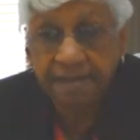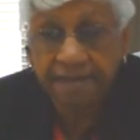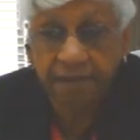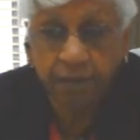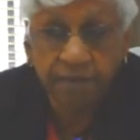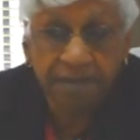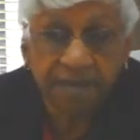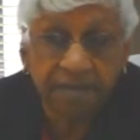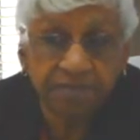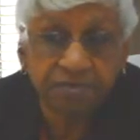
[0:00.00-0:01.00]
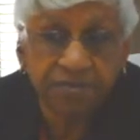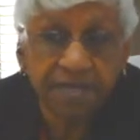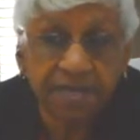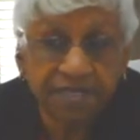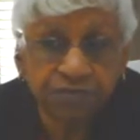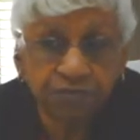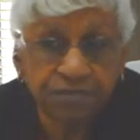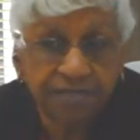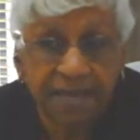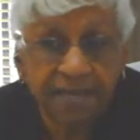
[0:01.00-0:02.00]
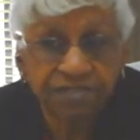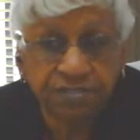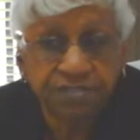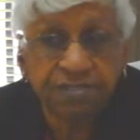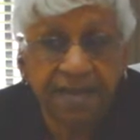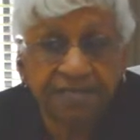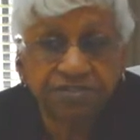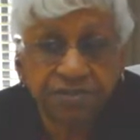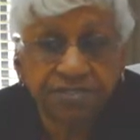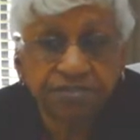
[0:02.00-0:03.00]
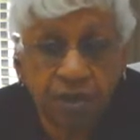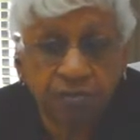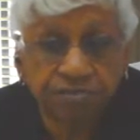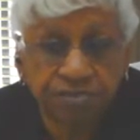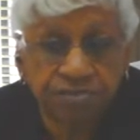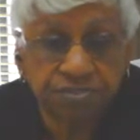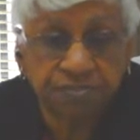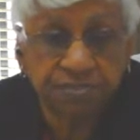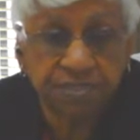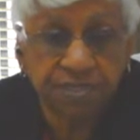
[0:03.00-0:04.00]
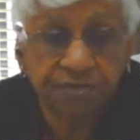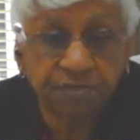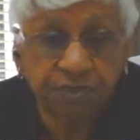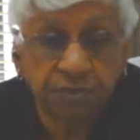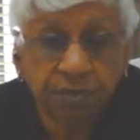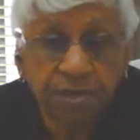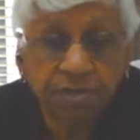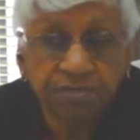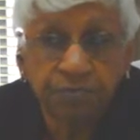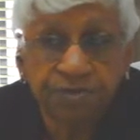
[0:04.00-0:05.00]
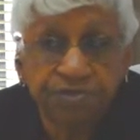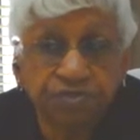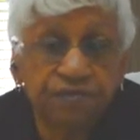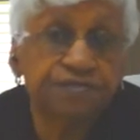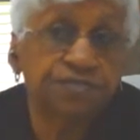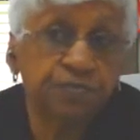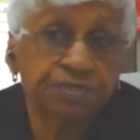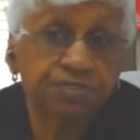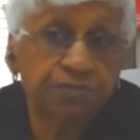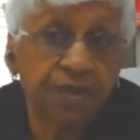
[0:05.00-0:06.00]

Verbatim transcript: that we may come to the classrooms and actually actually talk to the students and let them know what services we do